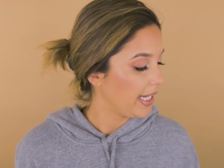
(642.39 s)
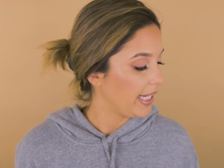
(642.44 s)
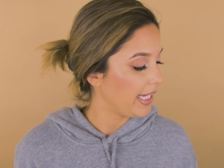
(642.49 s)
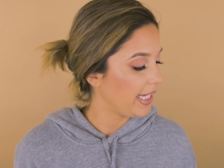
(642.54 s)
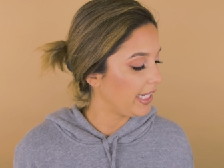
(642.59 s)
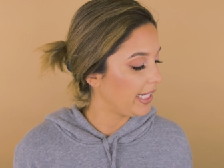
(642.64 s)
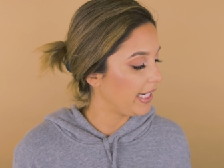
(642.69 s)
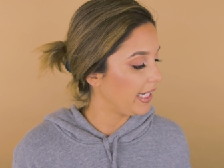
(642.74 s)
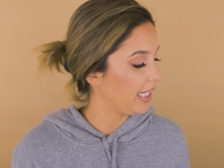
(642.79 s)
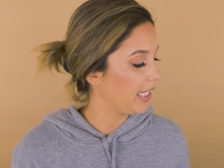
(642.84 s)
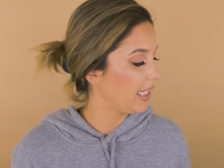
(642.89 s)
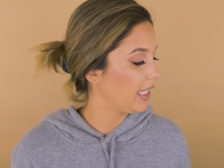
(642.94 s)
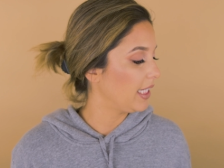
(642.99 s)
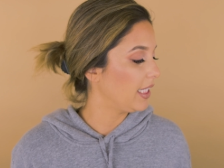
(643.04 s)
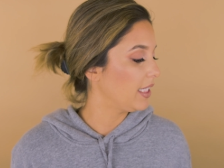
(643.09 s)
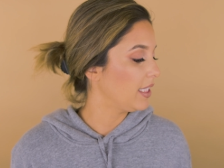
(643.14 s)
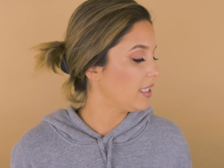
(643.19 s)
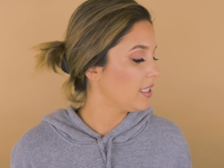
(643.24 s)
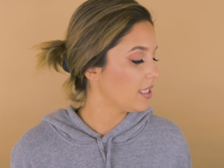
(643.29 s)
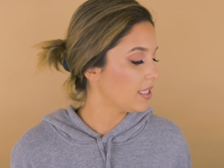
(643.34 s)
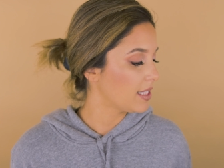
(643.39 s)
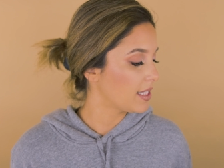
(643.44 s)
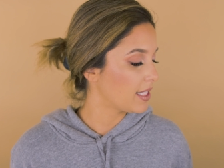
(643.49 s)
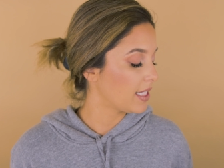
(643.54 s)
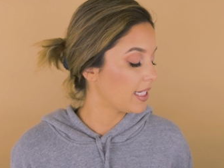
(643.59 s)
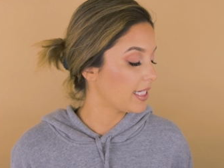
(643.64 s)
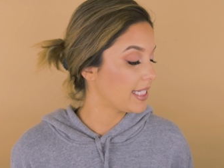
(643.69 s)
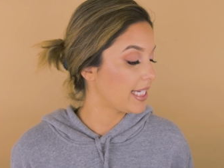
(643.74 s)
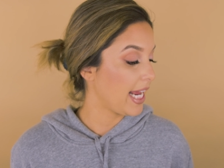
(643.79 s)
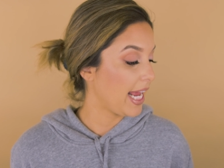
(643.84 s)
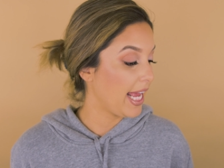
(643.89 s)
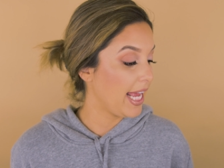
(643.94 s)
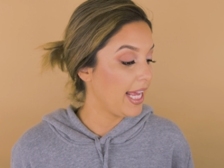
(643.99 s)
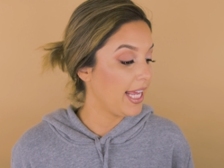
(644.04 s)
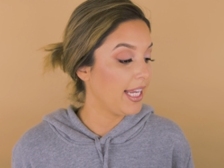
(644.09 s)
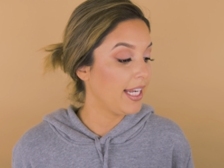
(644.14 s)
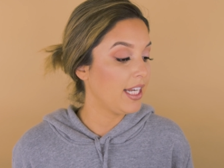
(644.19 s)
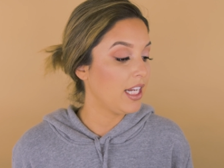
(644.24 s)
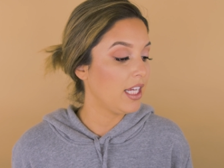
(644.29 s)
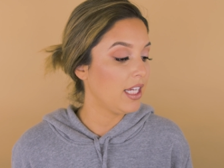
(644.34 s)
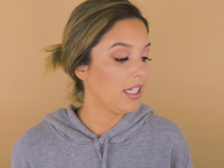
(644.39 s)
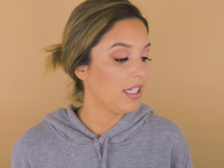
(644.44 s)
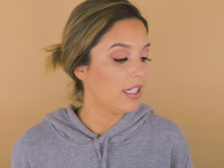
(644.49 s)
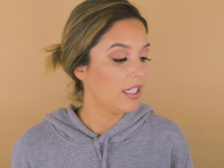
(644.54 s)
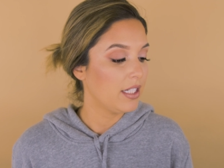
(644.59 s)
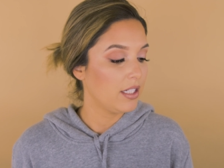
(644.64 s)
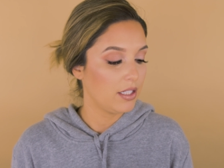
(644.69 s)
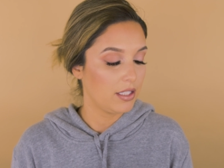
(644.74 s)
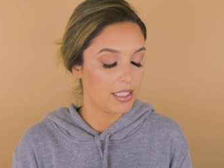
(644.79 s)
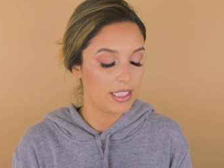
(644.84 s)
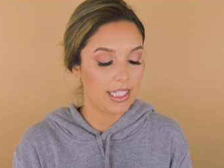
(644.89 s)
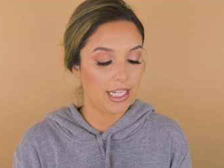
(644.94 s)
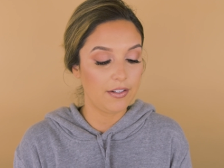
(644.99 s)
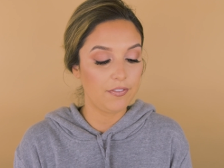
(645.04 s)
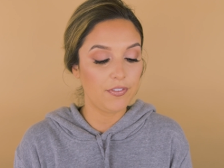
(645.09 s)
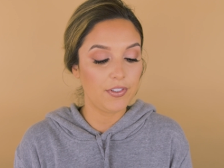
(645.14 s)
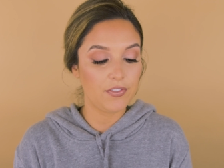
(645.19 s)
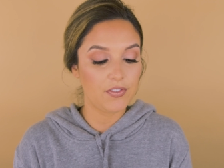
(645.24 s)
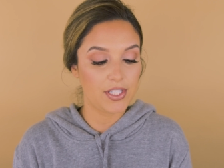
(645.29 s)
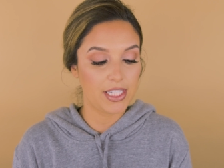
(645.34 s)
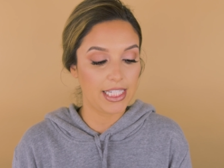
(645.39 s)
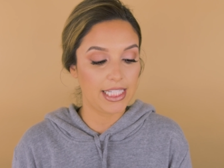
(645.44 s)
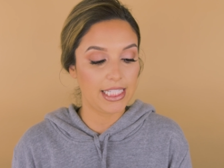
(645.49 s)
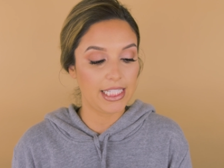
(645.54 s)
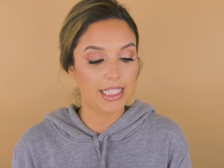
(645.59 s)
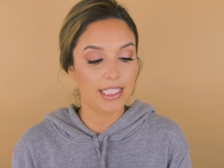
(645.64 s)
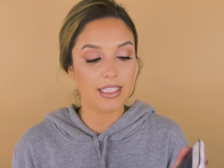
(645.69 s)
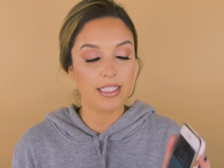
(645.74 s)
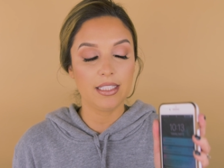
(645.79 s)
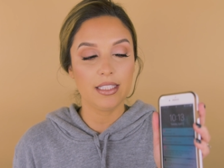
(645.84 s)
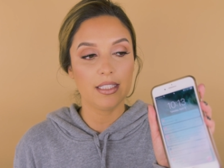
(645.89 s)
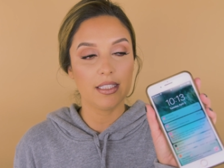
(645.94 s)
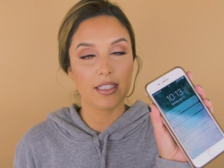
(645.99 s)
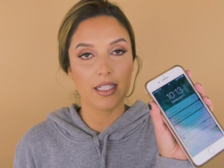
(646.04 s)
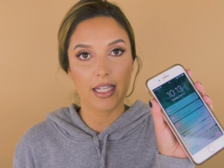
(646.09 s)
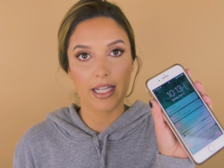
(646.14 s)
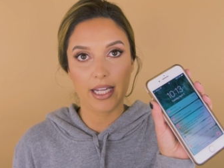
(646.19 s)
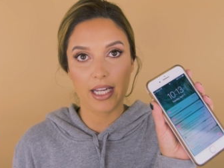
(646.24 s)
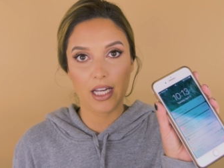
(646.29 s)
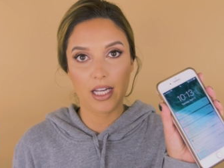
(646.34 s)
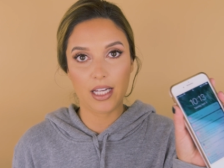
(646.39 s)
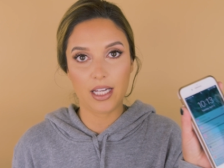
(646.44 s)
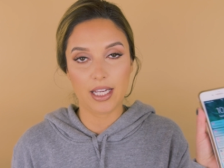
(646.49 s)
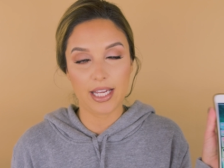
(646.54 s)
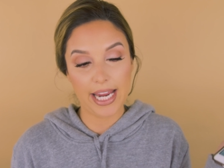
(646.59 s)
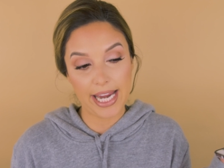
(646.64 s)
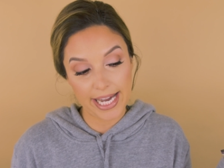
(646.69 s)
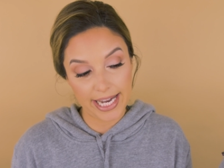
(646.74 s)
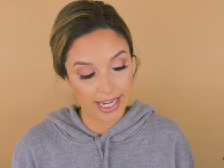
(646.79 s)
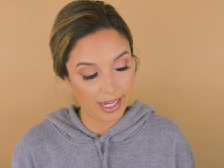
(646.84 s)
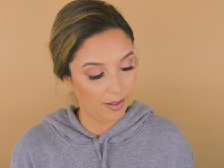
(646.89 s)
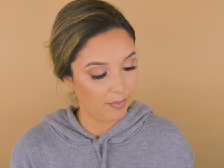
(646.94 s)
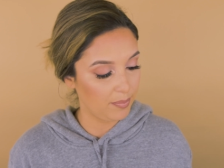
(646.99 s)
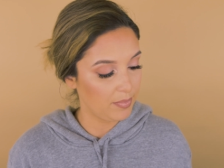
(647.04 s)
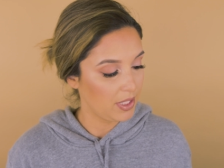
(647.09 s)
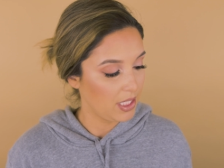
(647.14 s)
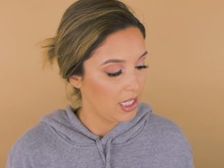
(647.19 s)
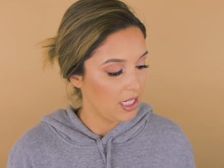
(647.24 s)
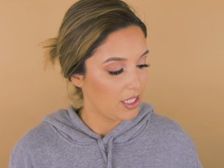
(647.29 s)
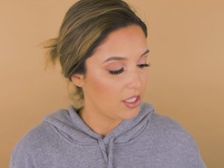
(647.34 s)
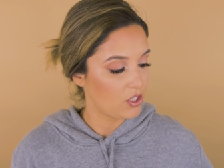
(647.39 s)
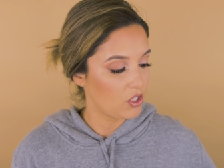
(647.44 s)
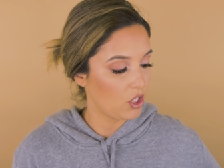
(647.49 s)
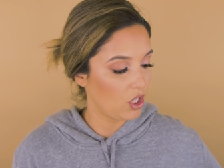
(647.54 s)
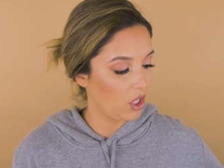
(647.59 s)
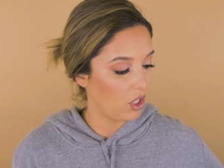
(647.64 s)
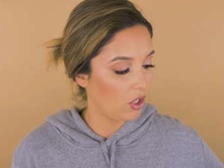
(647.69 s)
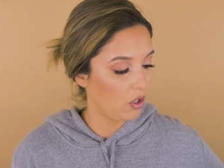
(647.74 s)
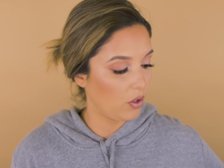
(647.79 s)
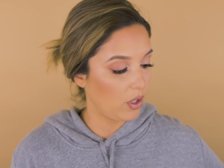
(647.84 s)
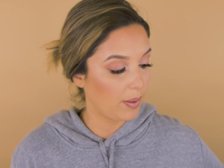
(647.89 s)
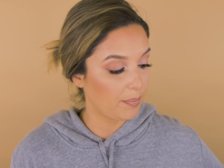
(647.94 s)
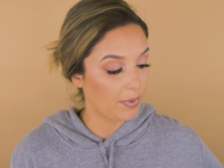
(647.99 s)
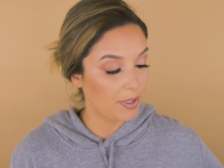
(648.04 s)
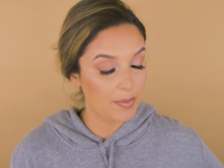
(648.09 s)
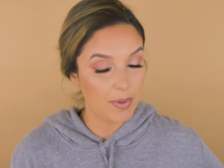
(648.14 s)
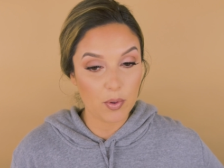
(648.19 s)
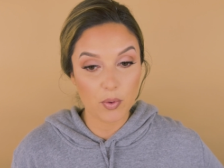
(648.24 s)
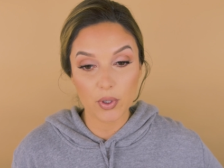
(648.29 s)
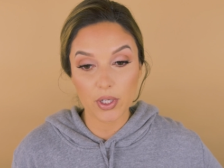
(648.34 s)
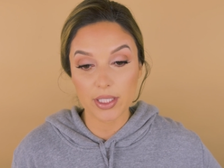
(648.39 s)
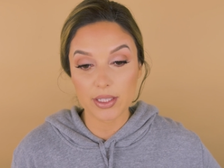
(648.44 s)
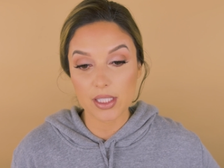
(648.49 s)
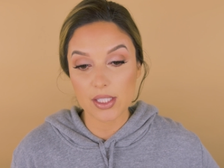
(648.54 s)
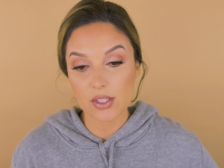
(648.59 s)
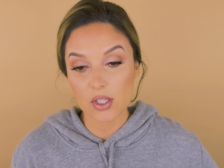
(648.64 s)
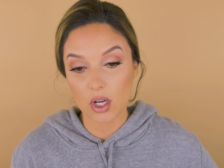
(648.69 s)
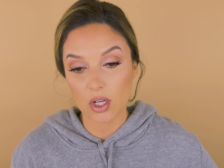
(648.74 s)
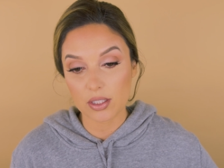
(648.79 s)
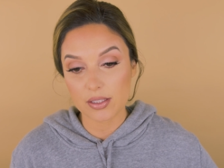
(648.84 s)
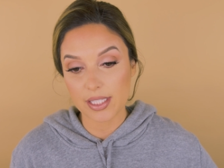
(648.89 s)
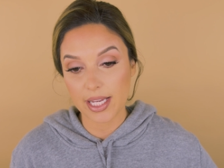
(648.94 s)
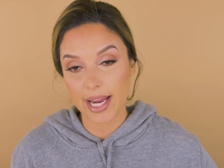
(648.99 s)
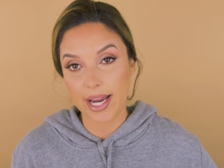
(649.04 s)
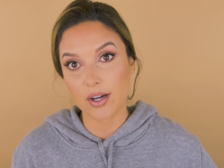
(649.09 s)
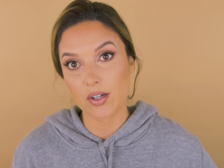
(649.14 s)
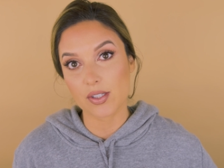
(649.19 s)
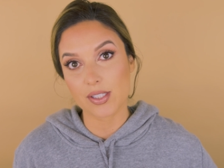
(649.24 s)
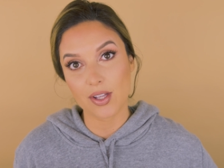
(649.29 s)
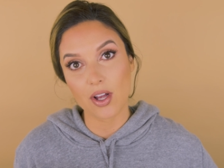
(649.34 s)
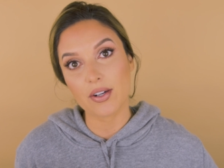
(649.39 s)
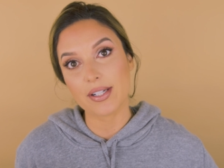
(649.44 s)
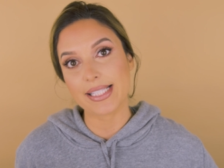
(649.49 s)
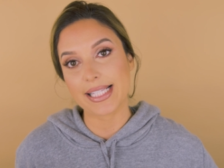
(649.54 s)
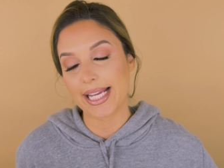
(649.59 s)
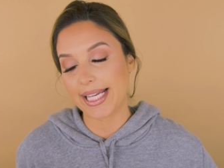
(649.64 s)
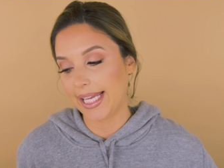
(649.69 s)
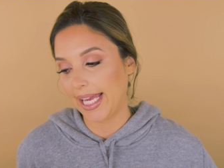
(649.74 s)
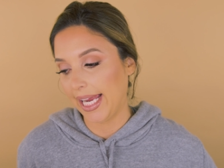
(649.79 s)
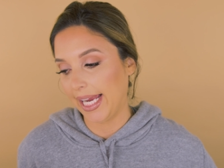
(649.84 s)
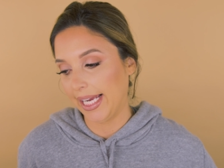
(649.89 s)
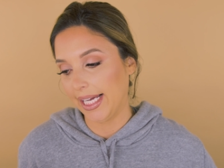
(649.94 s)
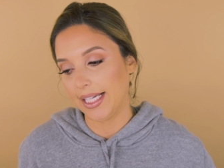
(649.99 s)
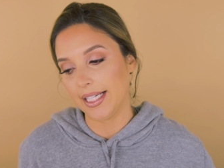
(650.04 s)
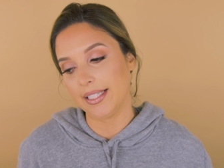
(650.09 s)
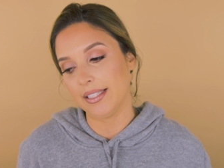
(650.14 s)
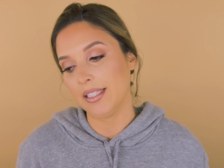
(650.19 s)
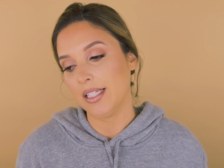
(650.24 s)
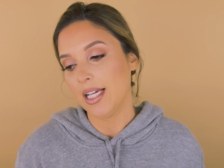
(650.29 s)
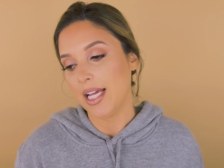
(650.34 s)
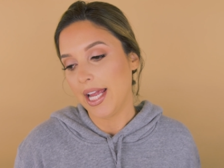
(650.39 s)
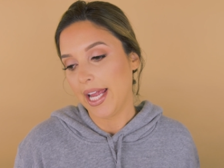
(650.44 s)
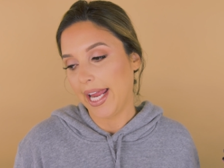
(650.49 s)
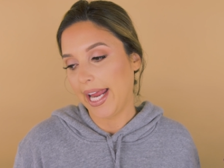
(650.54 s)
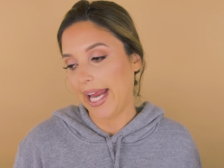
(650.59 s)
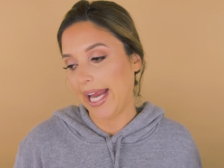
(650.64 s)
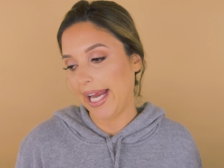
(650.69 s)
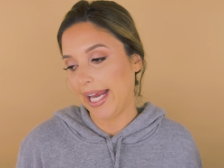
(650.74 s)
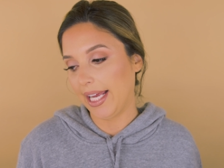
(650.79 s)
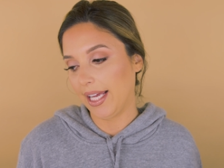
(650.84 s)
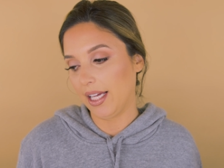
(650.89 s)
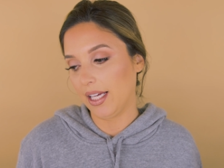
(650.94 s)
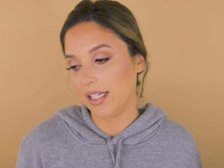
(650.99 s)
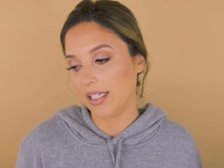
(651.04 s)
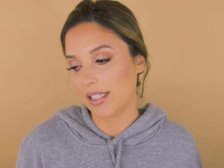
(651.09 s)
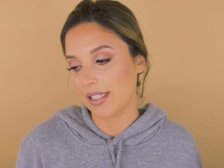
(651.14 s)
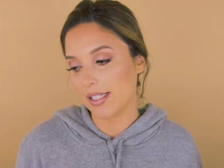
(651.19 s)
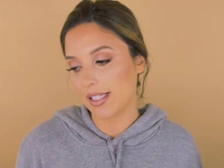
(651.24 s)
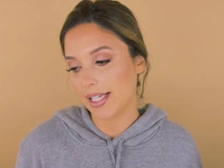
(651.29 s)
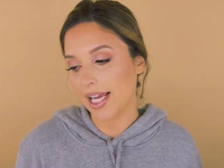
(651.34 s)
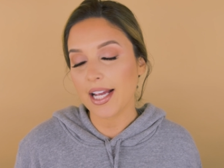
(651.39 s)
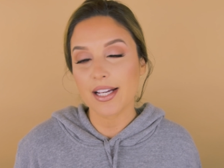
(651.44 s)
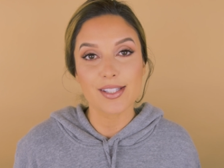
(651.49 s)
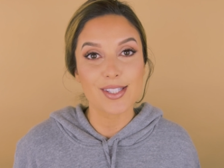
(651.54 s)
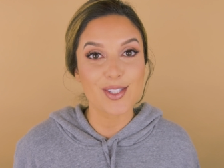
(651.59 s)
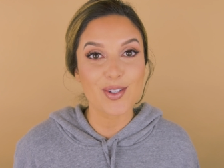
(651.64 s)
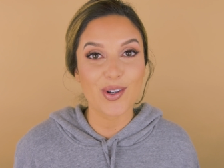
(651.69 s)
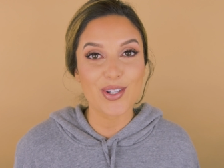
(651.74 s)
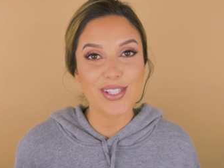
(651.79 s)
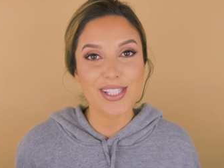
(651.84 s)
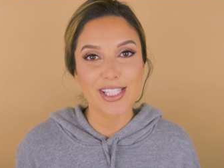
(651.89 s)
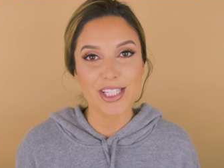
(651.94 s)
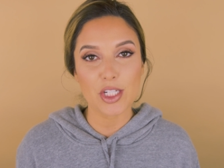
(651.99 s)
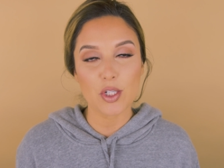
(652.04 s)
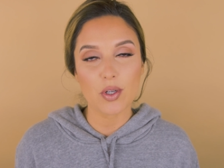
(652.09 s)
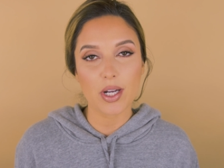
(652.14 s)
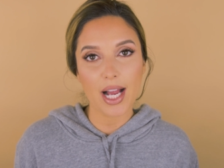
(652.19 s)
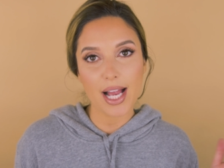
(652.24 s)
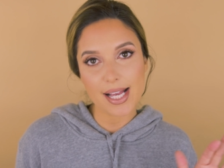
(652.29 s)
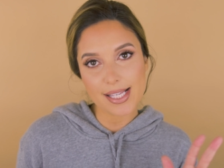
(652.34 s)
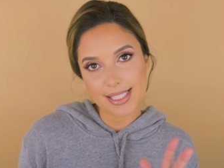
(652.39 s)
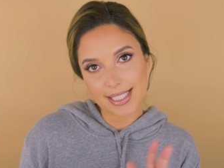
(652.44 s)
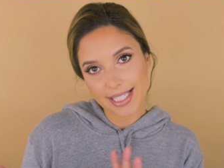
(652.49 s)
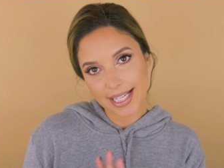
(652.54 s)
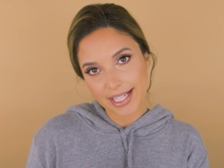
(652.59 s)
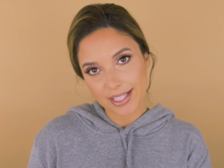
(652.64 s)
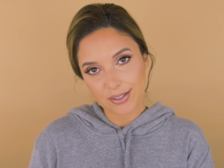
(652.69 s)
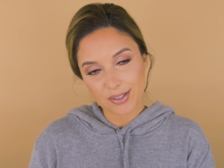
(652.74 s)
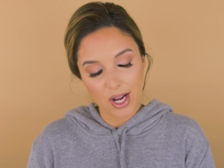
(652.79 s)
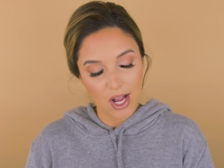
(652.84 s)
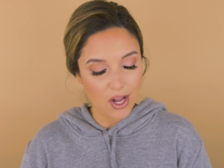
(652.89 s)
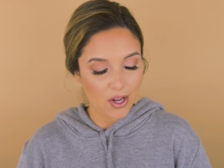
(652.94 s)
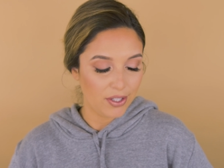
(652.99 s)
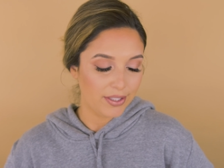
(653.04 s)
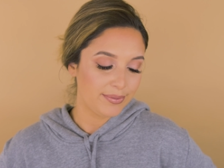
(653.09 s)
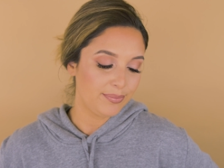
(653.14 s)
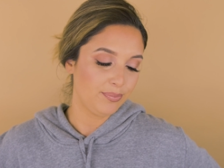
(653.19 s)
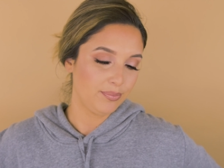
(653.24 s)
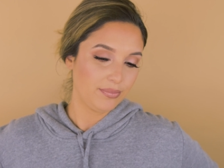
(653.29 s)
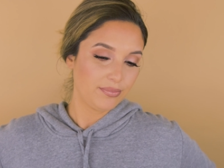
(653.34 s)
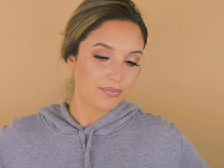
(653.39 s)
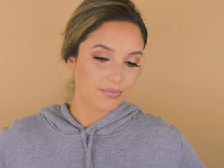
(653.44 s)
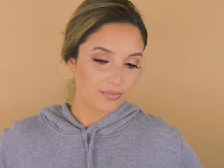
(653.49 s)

It is 10, 10 15 uh, a.m. So I'm gonna be wearing this all day or as long as I can. And yeah, so I'll see you guys later on.